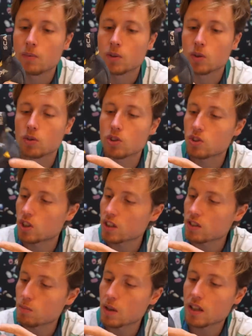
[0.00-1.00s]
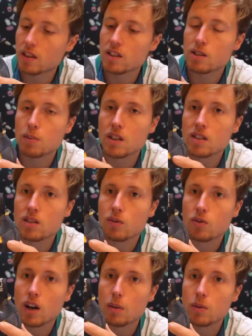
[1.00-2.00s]
you know, to just make this piece
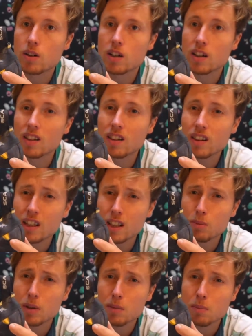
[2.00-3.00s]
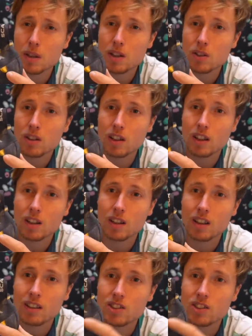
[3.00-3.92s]
of rubber a little bit bigger and